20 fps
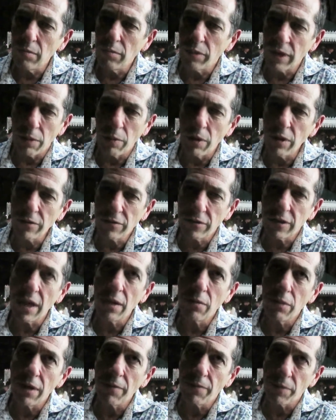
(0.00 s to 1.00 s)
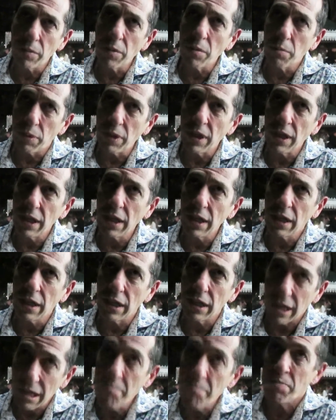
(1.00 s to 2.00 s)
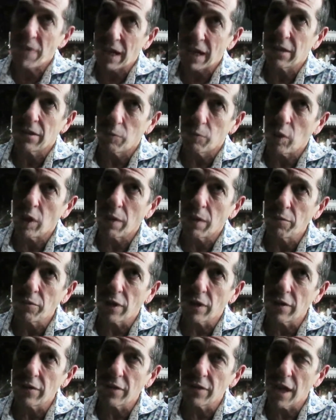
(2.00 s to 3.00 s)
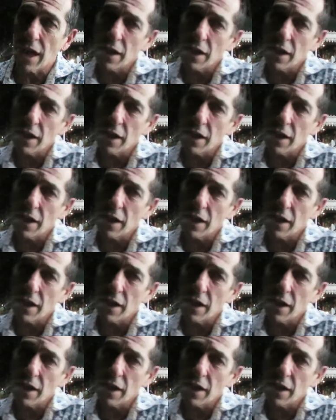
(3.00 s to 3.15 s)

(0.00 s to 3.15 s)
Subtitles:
but I won't stay away from the political impact of what I'm trying to say.